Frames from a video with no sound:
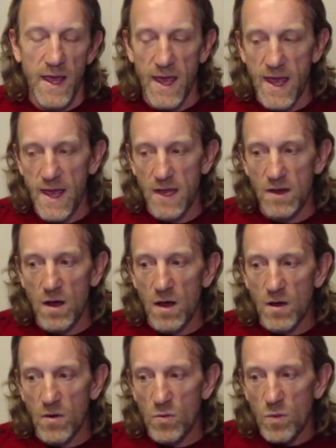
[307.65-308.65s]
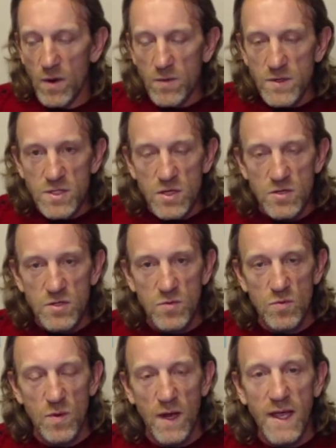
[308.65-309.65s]
And when we start to
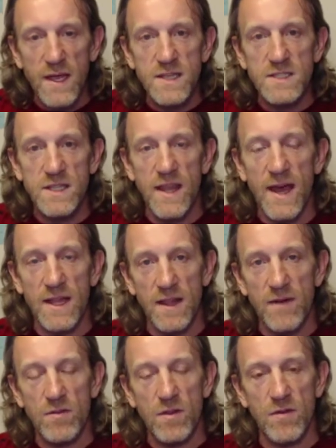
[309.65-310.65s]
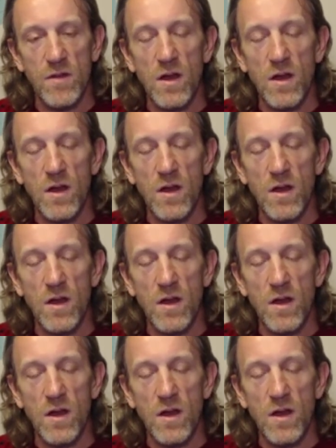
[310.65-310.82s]
raise that level of